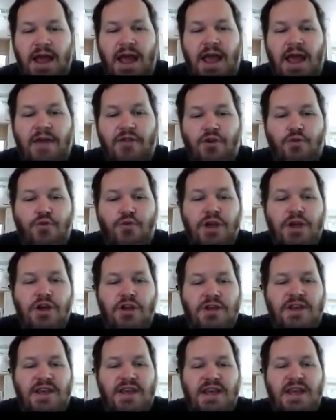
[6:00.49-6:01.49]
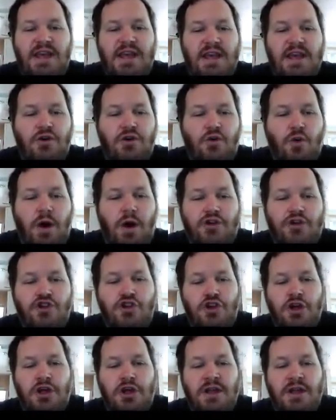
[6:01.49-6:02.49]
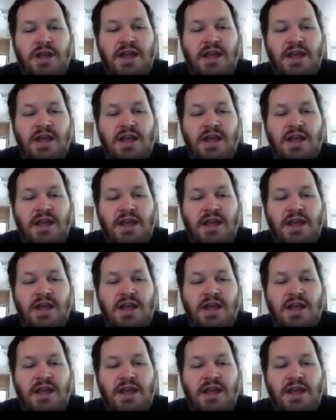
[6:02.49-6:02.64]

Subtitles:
And the real key question